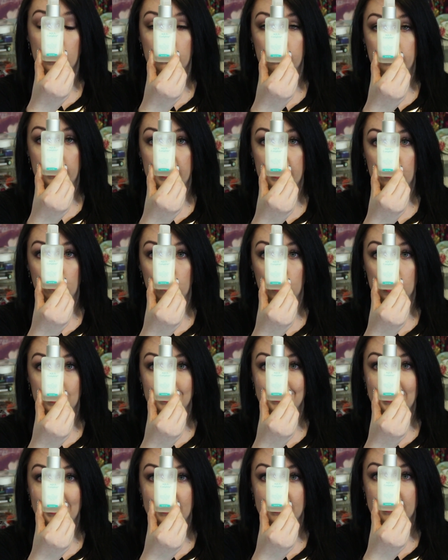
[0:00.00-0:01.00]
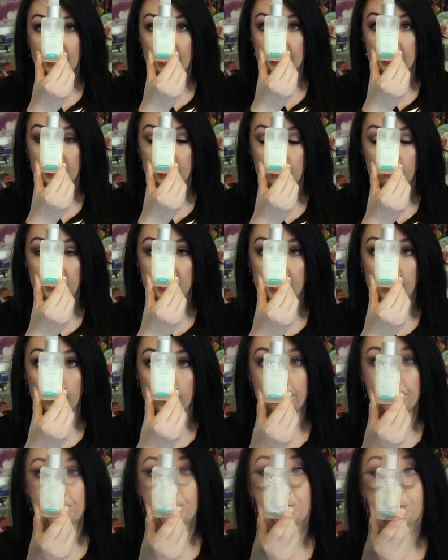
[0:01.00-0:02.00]
Complete Multi-Intensive
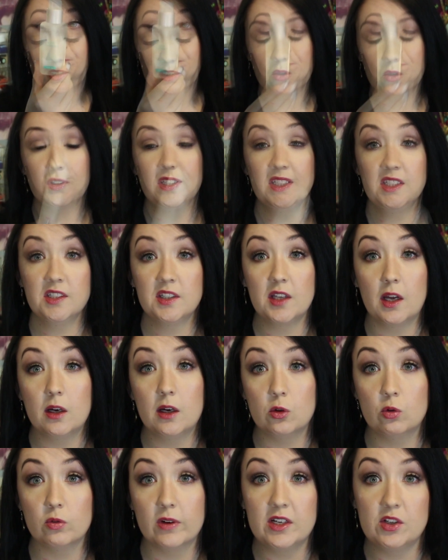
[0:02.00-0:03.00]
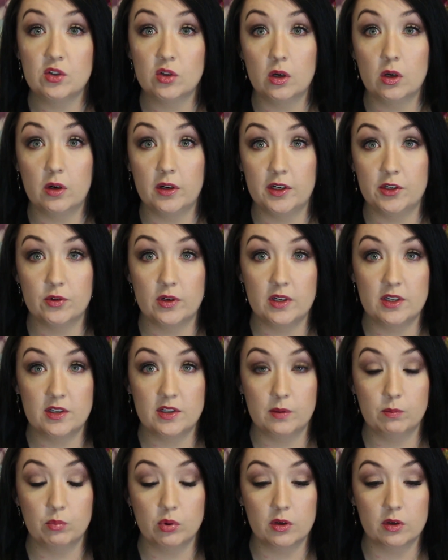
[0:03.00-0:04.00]
Serum. And so this is a great
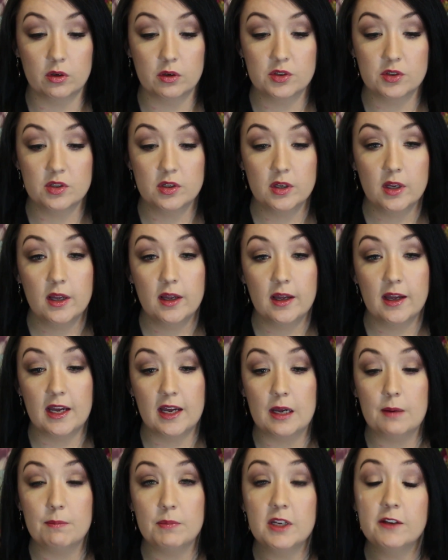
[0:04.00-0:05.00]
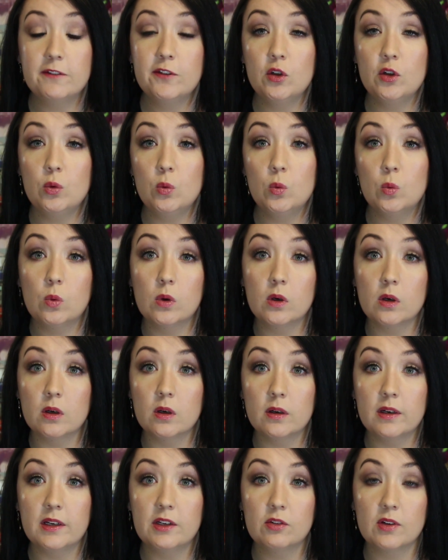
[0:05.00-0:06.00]
hydrating product. If you
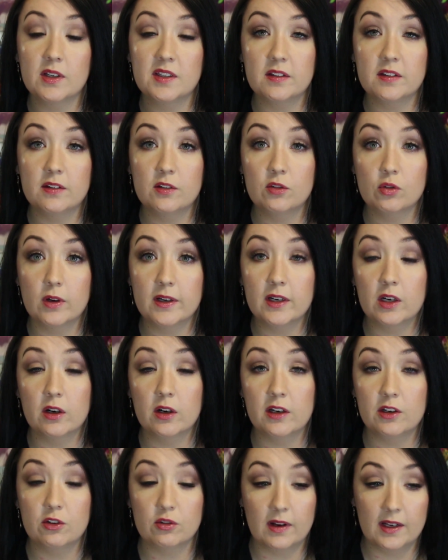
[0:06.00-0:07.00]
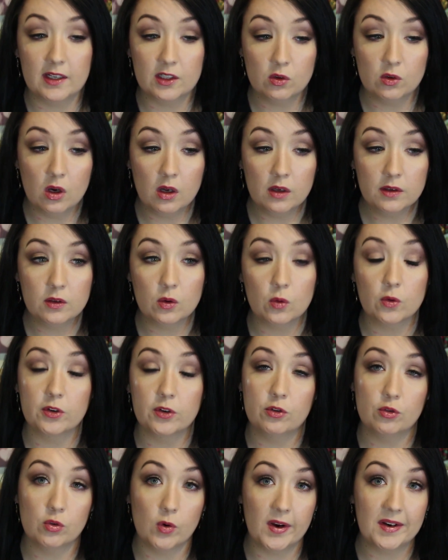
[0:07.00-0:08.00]
were interested in trying Hydraluron, or
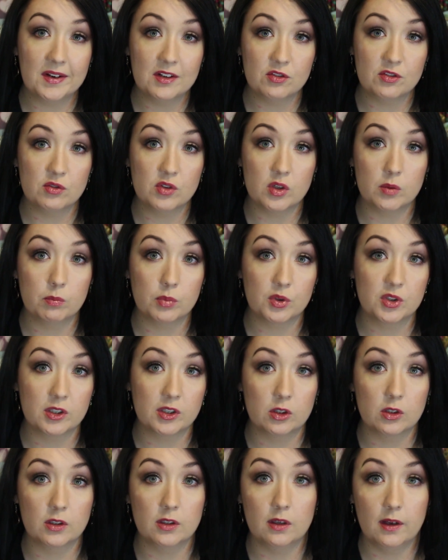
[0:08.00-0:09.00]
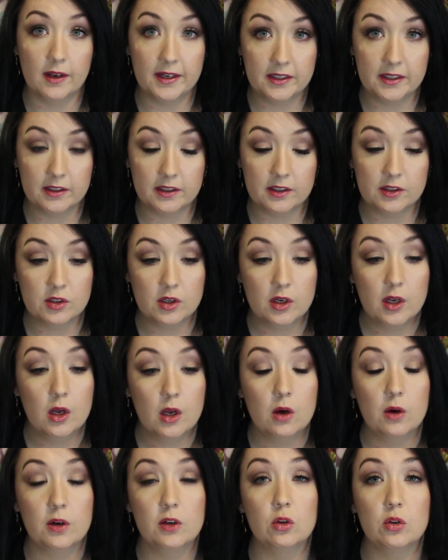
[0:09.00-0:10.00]
you tried it and didn't particularly like it,
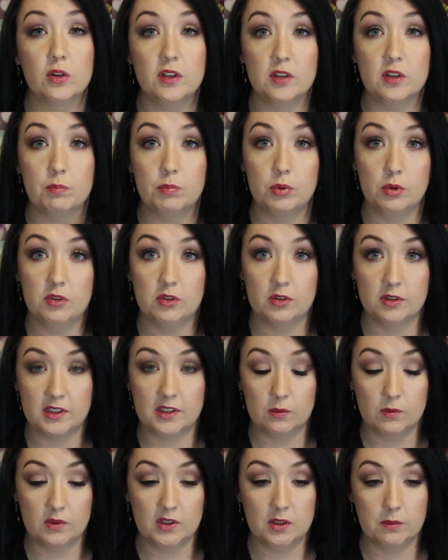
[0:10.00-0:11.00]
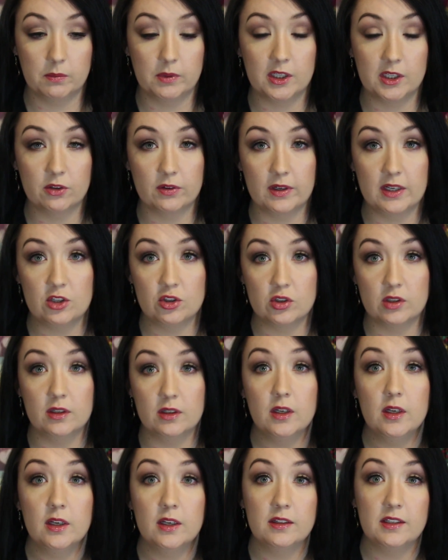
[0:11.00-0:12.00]
or you're looking to boost your skin with some hydration,
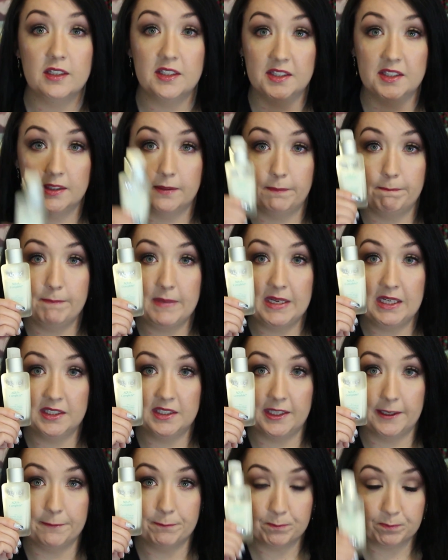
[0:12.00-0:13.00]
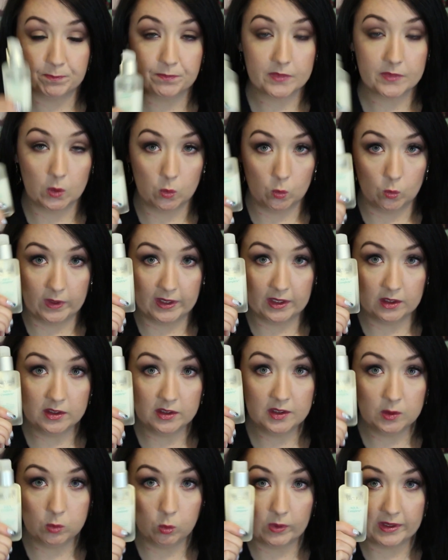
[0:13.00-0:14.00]
this is amazing. Where
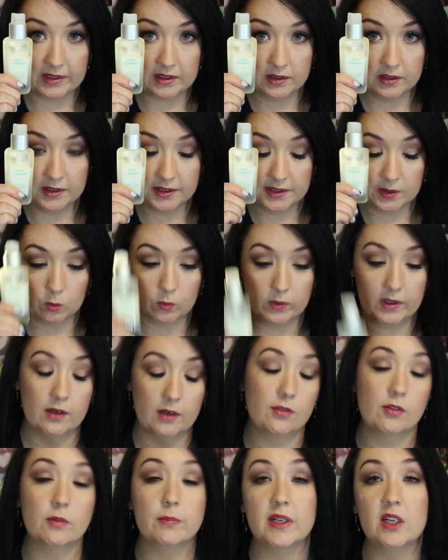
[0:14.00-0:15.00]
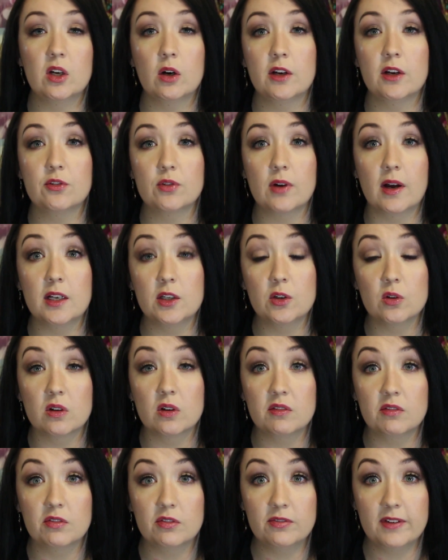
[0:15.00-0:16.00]
this wins, where for me
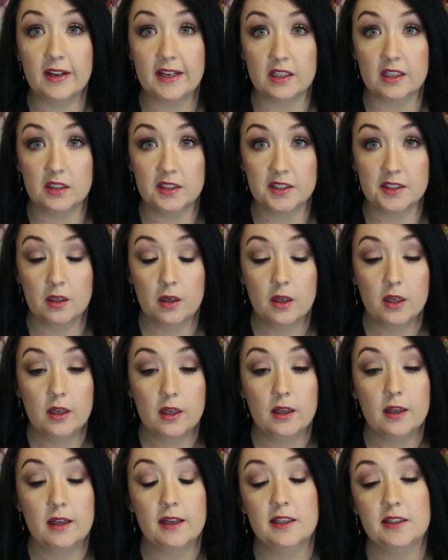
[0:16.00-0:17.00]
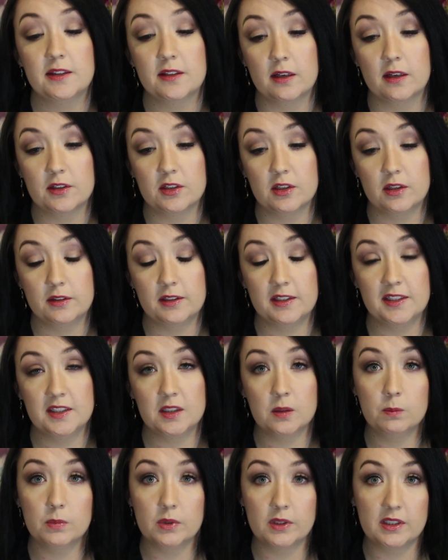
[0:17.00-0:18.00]
Hydraluron fails, is that this
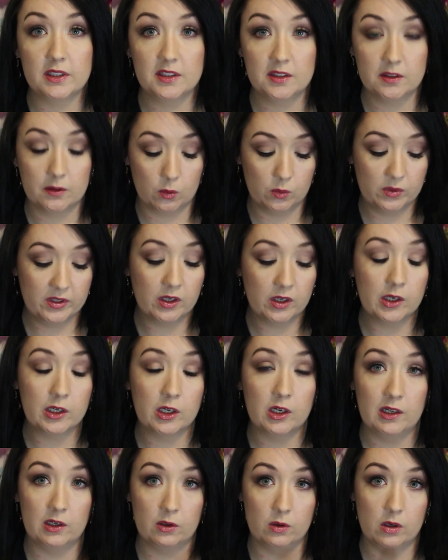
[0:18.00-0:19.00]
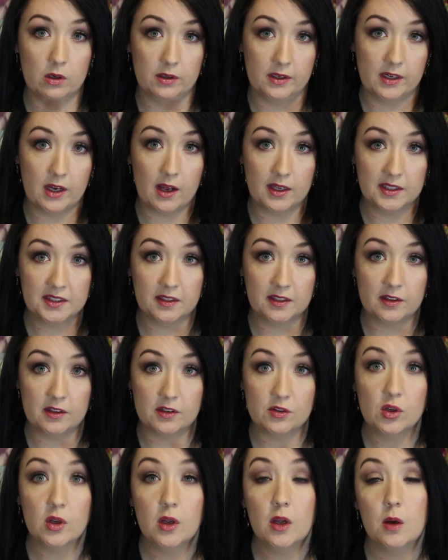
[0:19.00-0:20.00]
combines not only hyaluronic
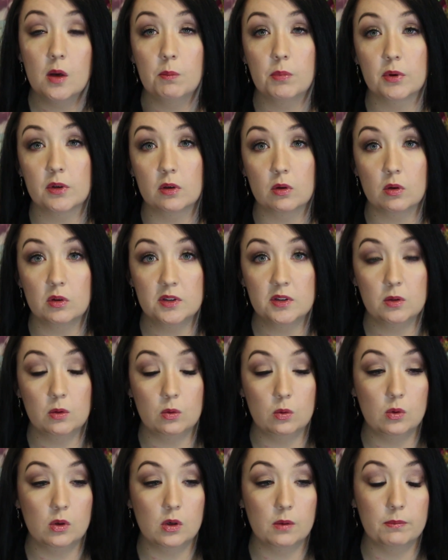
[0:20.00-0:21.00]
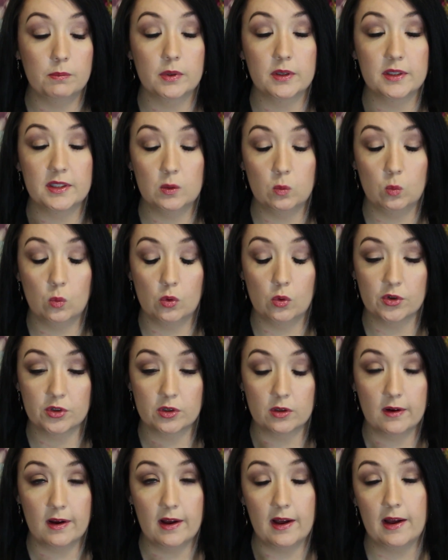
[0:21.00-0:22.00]
acid, but it also combines
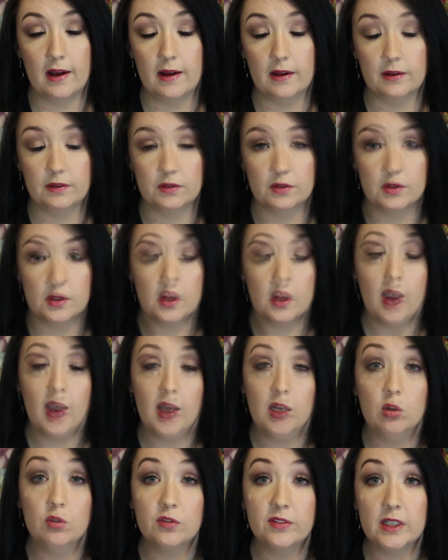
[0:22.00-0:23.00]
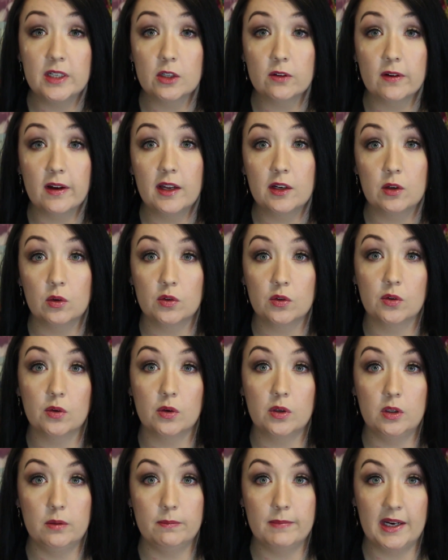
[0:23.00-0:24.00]
water and aloe vera and
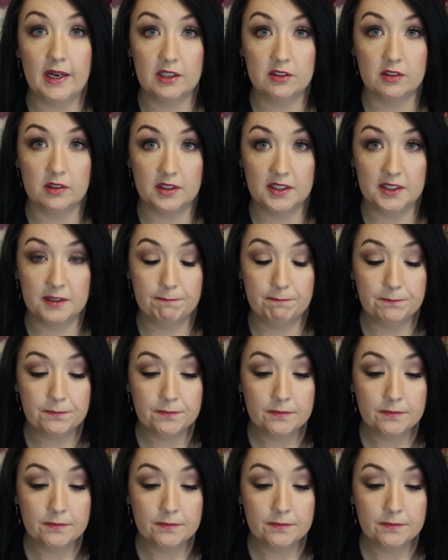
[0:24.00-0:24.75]
other humectants.